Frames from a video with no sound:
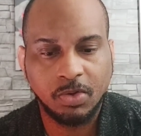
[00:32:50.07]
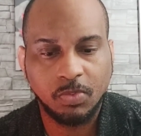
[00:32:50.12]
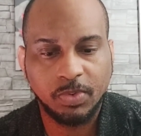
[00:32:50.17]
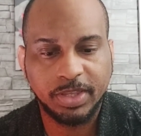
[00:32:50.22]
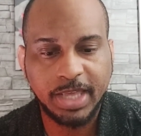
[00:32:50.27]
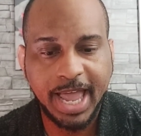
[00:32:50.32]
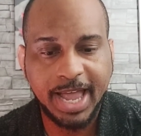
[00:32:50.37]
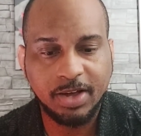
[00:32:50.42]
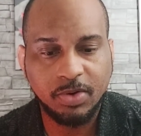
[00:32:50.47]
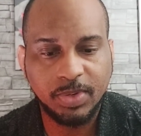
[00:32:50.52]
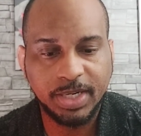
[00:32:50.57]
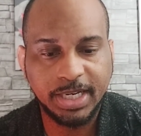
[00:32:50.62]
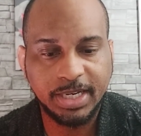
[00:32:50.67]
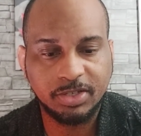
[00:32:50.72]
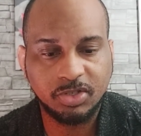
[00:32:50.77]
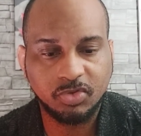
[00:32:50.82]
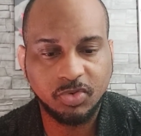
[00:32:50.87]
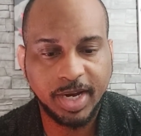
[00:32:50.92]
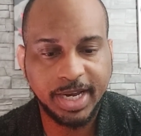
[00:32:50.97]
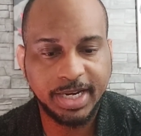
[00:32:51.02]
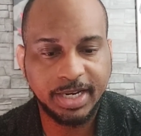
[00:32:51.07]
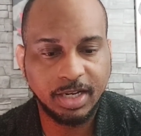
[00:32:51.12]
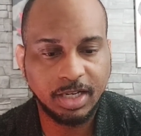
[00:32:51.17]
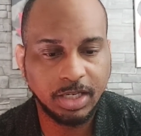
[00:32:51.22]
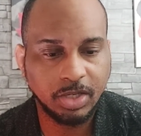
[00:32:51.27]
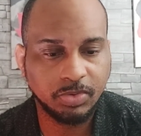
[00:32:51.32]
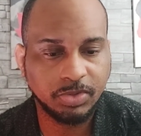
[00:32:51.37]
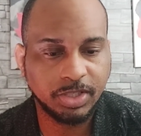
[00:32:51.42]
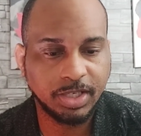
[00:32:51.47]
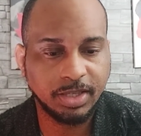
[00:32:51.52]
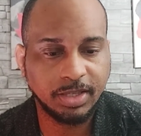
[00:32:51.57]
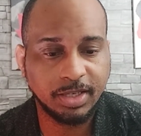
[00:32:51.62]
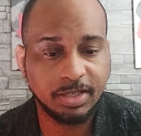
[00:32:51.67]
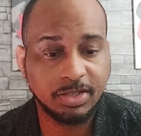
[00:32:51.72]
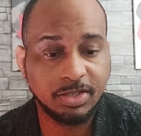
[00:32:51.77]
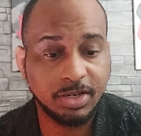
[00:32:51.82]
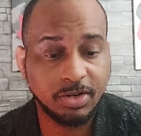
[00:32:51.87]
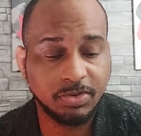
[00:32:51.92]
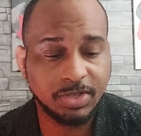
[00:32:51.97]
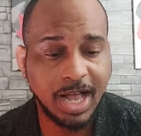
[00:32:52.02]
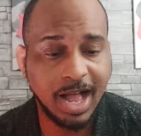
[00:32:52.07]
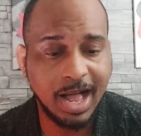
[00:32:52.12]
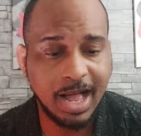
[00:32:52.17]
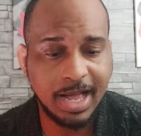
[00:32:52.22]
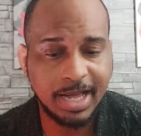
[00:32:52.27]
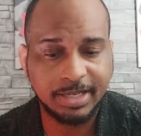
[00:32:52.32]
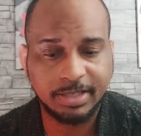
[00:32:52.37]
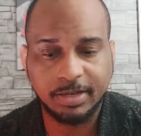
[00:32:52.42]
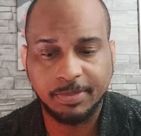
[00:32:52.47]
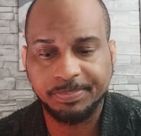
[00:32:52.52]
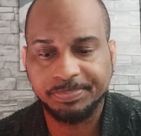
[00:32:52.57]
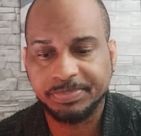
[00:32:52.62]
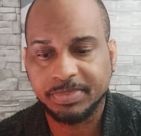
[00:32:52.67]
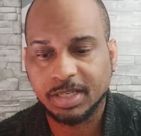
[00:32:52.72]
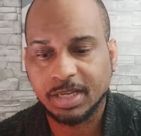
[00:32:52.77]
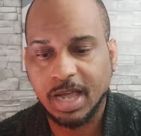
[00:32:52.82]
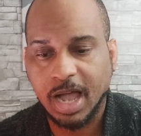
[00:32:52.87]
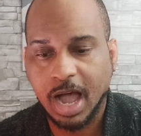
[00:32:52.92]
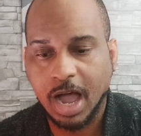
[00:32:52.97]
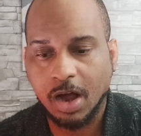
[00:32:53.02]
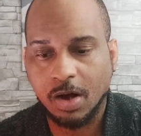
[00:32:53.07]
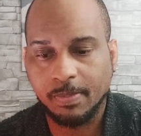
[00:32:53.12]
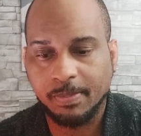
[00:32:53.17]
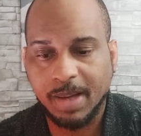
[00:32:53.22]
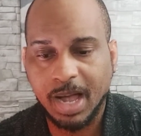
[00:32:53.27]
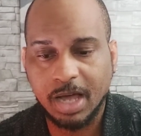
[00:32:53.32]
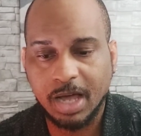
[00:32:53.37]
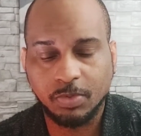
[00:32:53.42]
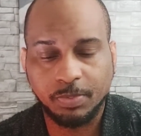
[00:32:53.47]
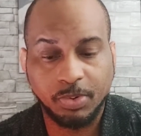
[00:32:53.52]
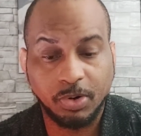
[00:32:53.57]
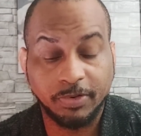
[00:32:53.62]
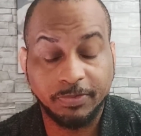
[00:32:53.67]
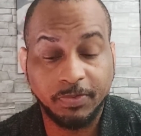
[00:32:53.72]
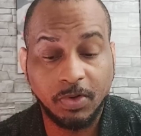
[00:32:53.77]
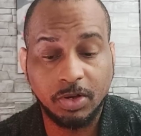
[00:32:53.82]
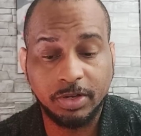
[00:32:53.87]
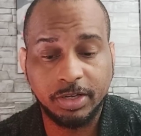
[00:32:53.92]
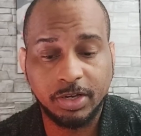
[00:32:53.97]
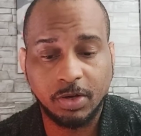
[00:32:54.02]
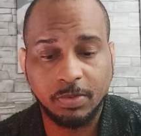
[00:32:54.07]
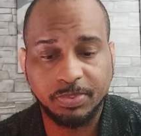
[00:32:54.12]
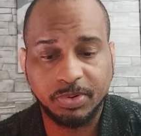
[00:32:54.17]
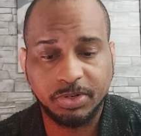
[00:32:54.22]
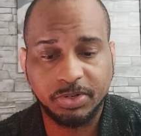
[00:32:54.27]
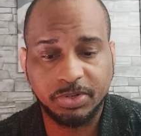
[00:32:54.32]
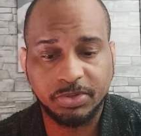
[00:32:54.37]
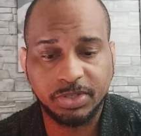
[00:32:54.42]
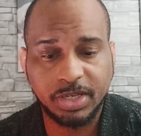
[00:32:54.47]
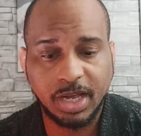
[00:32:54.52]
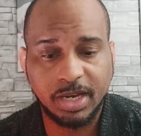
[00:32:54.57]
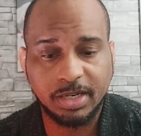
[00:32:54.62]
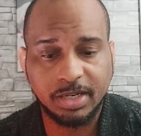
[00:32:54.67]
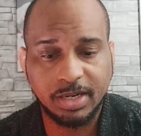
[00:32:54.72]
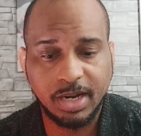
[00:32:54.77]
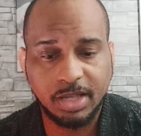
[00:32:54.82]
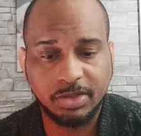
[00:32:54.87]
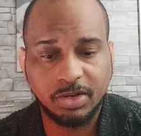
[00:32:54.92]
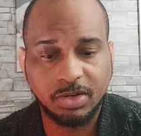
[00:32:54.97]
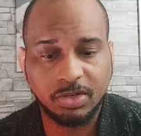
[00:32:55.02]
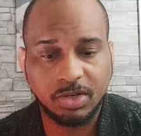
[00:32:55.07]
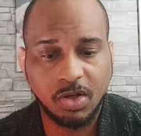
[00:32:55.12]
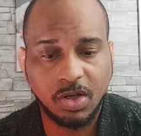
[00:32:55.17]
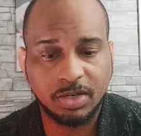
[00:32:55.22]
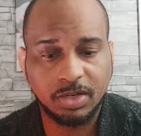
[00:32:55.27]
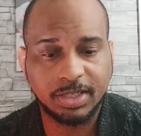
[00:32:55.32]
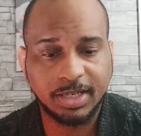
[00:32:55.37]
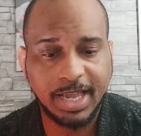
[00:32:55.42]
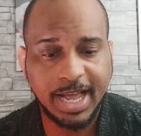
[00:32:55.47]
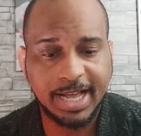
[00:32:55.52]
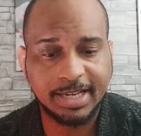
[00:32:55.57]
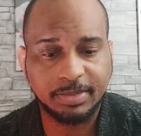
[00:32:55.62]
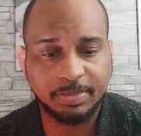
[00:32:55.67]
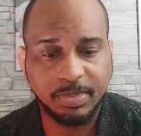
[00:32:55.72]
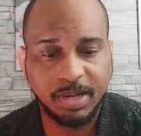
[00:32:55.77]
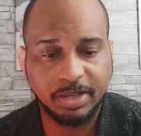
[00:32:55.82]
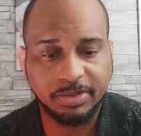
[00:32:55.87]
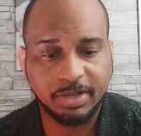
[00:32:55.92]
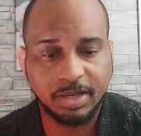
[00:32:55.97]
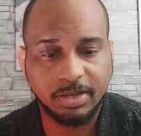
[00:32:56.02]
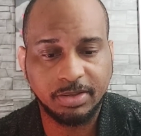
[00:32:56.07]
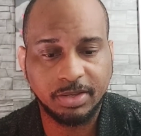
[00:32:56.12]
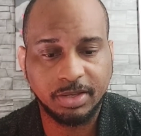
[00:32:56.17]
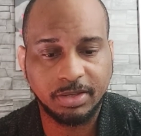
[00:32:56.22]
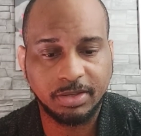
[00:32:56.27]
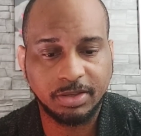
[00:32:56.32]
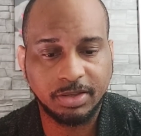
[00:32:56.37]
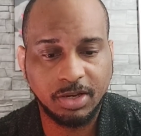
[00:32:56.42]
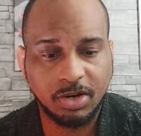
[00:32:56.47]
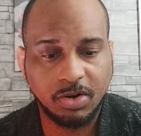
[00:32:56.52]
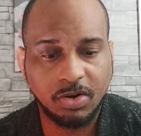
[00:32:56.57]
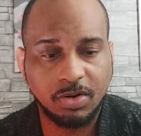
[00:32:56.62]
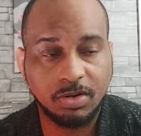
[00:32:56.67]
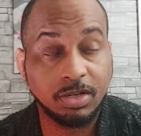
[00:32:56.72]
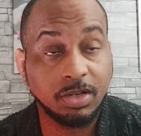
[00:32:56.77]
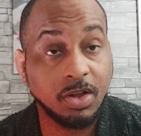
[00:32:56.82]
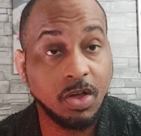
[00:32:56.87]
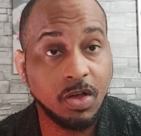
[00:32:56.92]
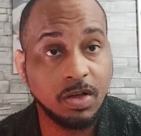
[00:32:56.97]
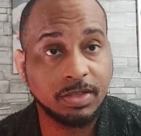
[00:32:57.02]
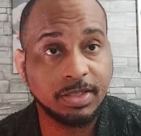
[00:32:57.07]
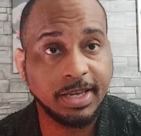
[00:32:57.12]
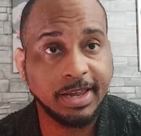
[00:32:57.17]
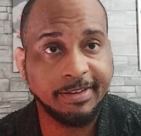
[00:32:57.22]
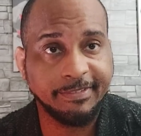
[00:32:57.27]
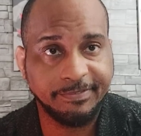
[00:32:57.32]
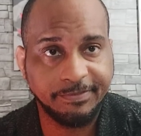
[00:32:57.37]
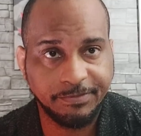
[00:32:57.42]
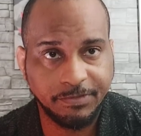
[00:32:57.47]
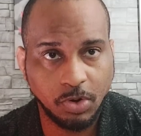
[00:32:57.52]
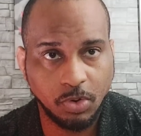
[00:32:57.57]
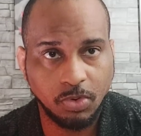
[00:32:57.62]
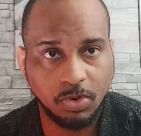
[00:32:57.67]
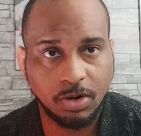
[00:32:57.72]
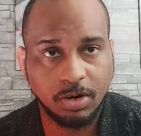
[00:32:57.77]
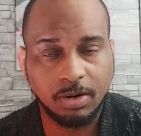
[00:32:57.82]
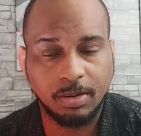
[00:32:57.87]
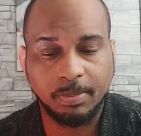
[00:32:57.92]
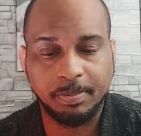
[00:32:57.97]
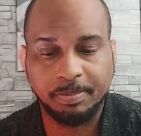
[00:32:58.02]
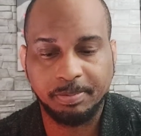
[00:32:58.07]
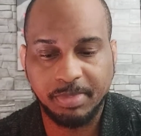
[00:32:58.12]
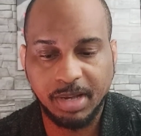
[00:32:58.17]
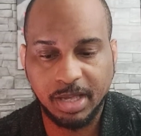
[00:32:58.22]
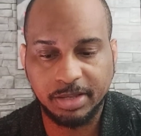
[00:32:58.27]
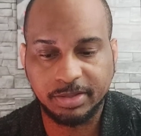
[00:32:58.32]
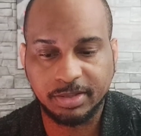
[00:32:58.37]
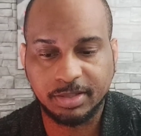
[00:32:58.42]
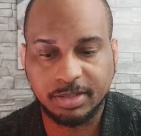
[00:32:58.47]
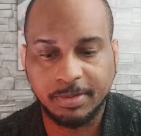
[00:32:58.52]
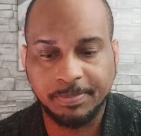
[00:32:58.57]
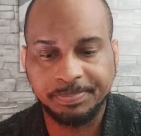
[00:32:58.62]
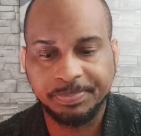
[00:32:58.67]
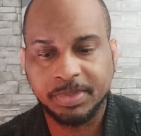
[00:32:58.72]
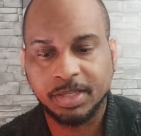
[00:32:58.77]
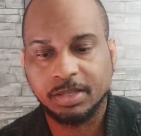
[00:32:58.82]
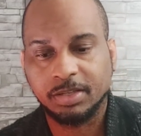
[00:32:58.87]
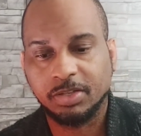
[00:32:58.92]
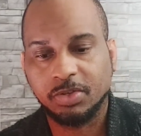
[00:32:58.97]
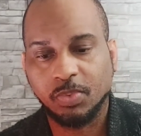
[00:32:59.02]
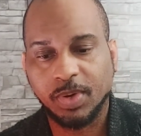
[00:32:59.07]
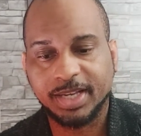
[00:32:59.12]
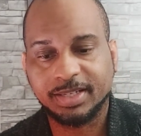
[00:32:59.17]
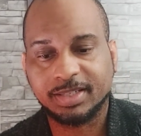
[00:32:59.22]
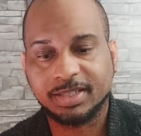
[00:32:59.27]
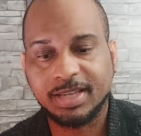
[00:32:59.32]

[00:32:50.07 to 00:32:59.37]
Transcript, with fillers: With equities trading close to this year's highs, our model portfolio produced another loss last month, the third loss in four months. U.S.